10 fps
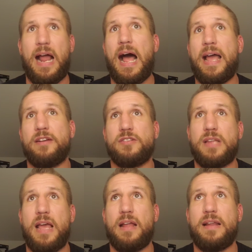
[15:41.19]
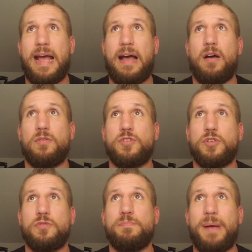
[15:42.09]
I understand how
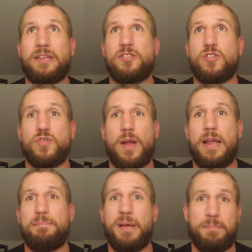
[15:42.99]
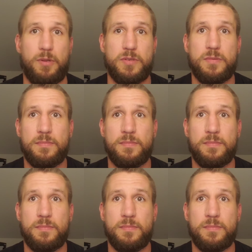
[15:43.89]
to best train pit bulls.